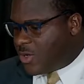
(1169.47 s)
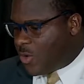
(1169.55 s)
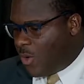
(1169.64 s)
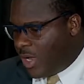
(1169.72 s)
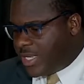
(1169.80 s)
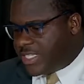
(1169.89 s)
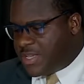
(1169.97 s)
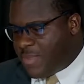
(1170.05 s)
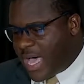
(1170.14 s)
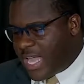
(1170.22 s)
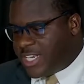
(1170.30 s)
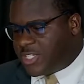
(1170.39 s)
quality
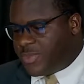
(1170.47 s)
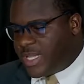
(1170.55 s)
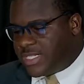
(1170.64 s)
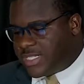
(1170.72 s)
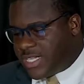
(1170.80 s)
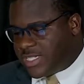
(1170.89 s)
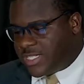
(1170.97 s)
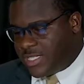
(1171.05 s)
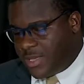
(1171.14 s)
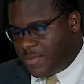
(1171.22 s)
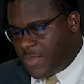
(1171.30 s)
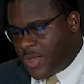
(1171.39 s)
management
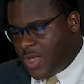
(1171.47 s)
system